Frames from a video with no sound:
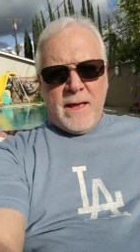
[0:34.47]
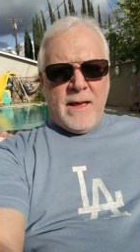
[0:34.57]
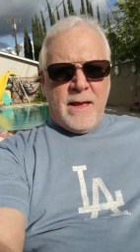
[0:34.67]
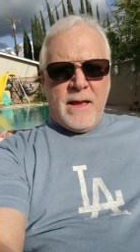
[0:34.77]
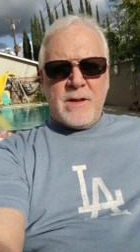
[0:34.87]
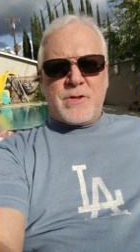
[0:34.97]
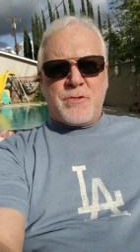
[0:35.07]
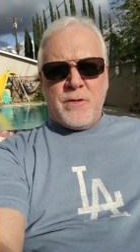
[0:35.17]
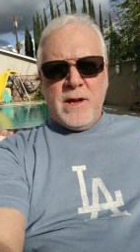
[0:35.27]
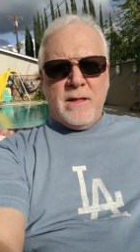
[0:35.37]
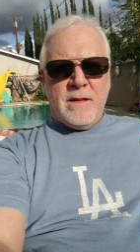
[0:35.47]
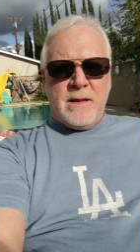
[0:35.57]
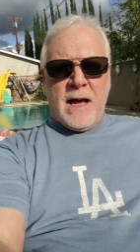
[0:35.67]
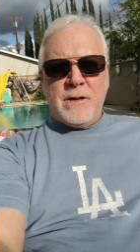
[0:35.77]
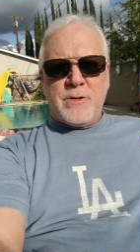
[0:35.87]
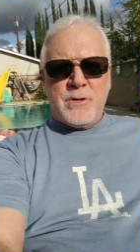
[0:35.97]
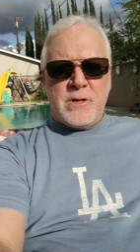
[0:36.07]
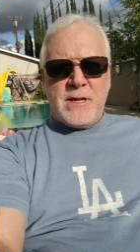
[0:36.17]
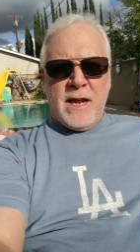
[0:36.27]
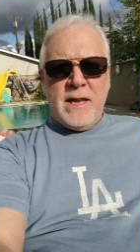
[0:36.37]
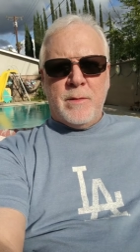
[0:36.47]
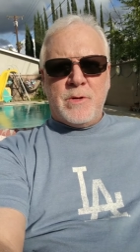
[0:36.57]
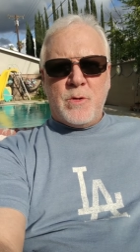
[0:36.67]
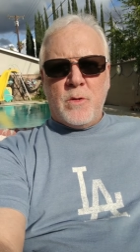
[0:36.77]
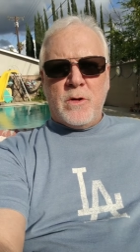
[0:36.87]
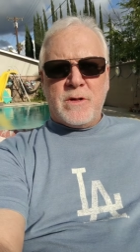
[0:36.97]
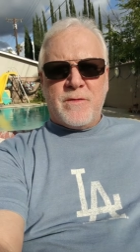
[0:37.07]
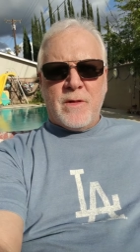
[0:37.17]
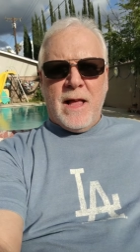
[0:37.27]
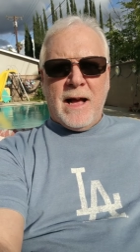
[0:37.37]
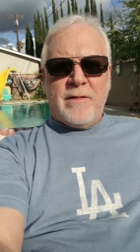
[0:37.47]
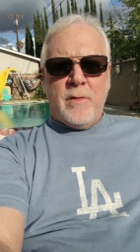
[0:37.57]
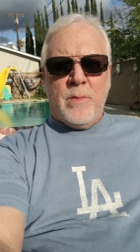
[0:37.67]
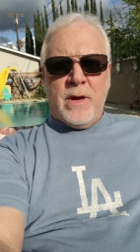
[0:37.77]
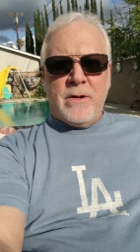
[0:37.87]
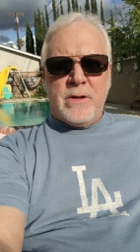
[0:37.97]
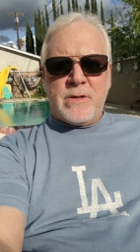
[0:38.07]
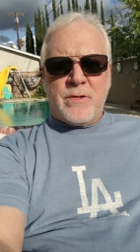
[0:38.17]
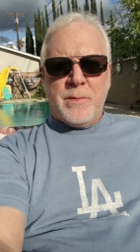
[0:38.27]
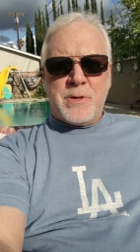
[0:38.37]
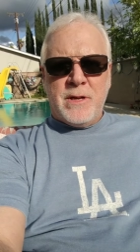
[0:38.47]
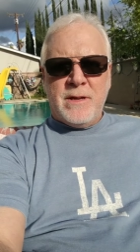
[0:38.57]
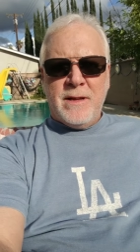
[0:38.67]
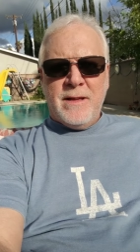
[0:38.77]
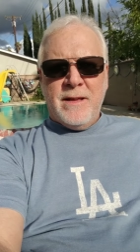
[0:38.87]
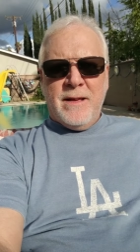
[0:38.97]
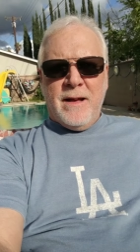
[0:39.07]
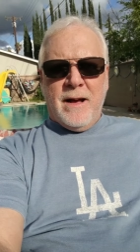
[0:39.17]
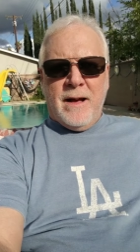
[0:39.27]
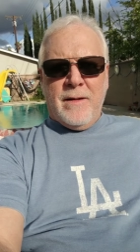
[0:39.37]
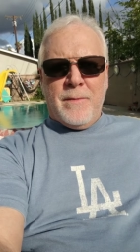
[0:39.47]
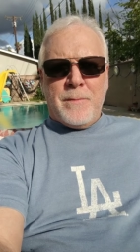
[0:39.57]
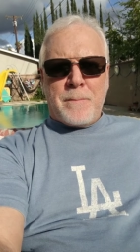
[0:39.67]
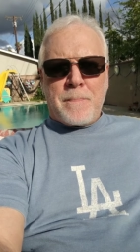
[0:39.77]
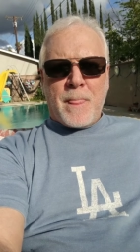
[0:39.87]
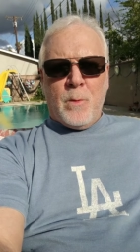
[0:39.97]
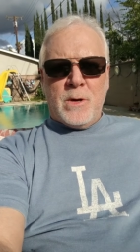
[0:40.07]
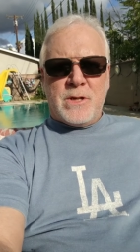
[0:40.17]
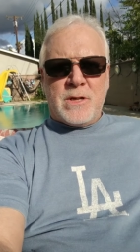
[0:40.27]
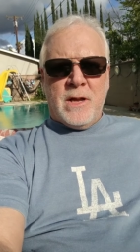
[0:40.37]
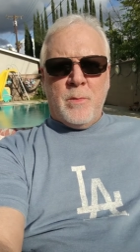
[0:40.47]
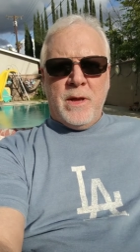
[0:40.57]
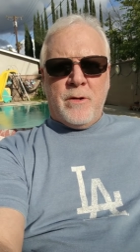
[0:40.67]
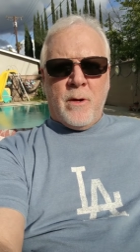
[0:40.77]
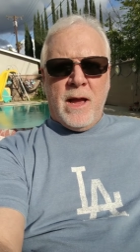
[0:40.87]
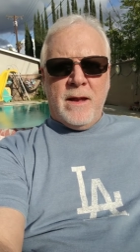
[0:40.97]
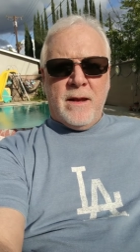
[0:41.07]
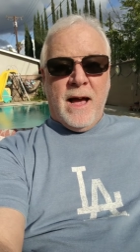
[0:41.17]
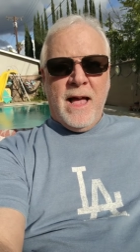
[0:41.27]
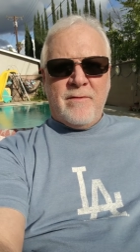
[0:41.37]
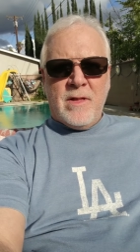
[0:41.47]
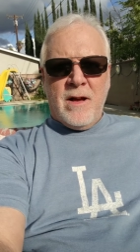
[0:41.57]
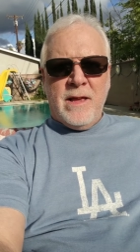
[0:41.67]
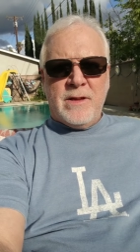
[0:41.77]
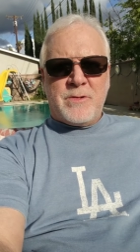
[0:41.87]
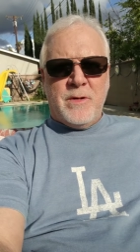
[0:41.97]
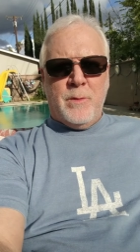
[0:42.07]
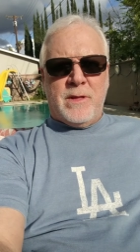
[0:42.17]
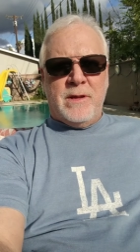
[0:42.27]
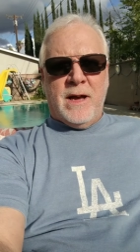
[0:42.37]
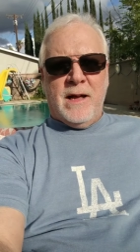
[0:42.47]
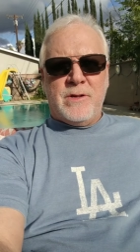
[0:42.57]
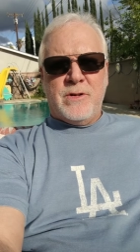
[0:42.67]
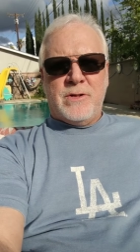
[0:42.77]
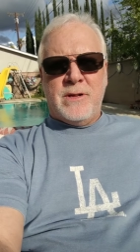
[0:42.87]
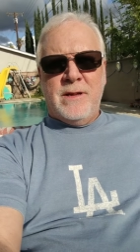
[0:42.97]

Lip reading: history of the Dodgers stadium tours, for lack of a better description, which is going to be great. And I have a long history with the Dodgers.